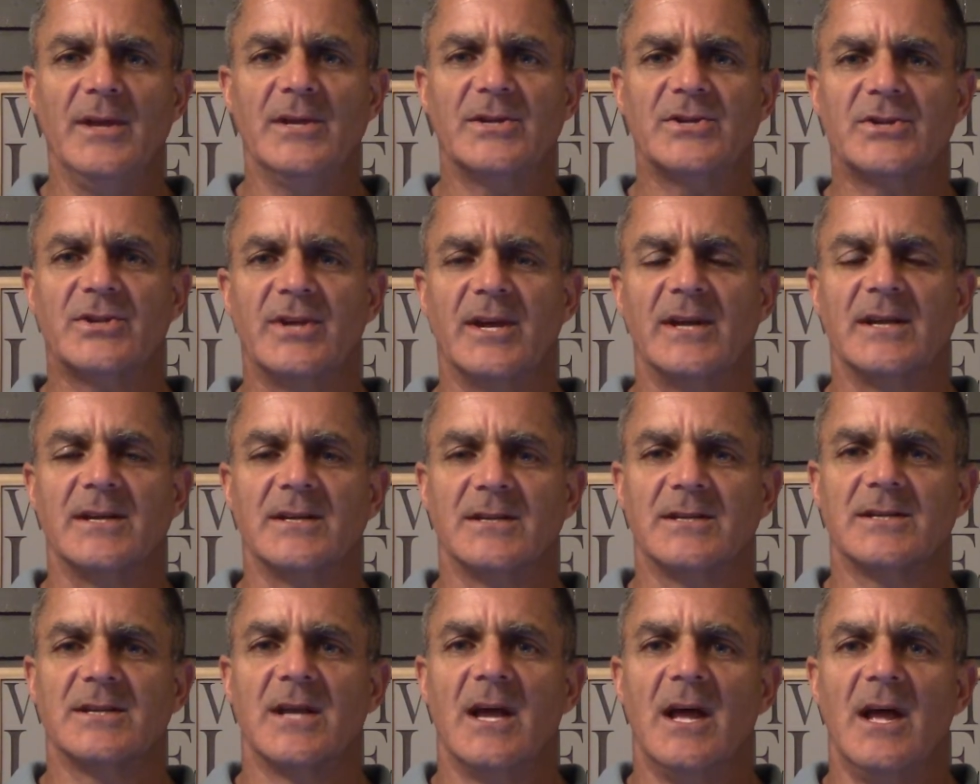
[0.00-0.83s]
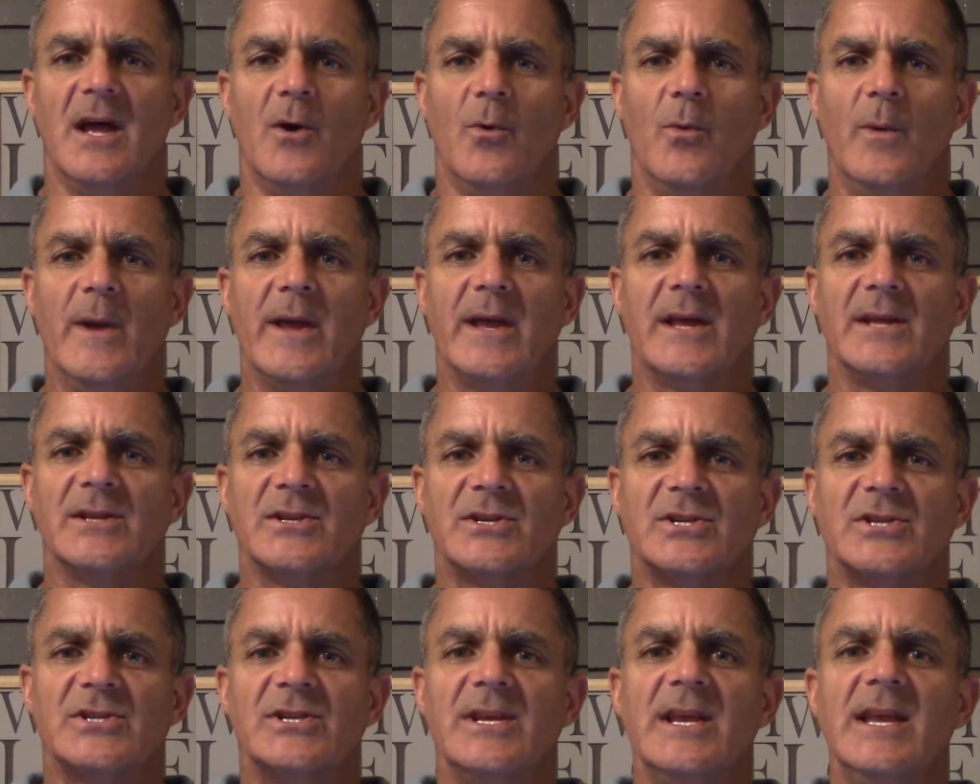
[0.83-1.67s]
things, we can
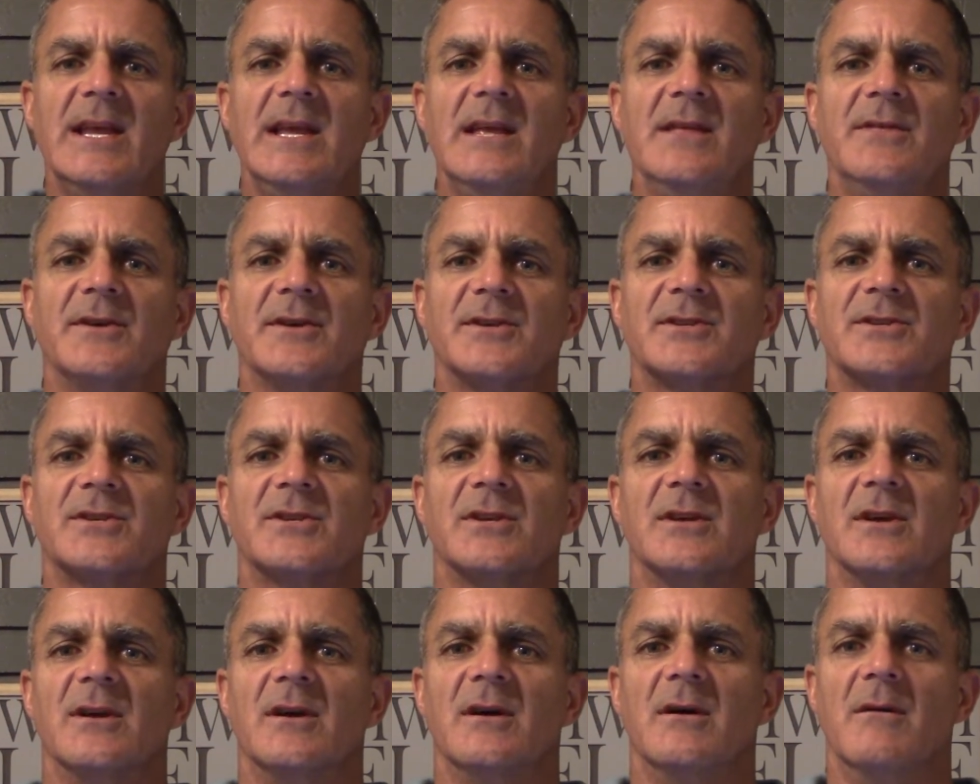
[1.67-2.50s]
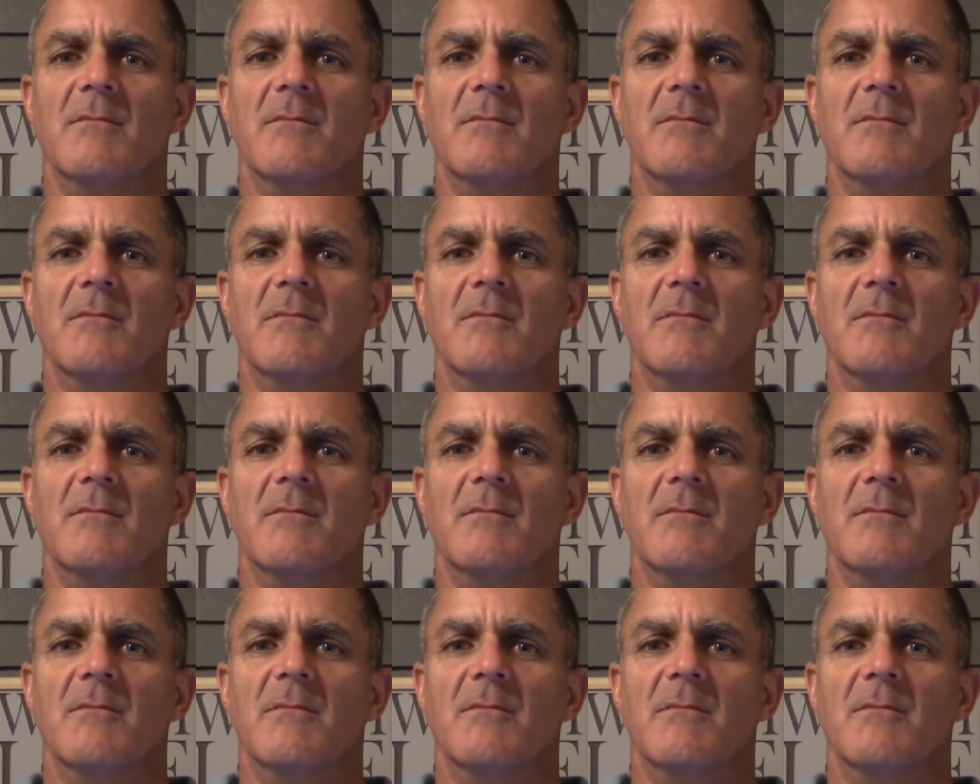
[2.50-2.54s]
see this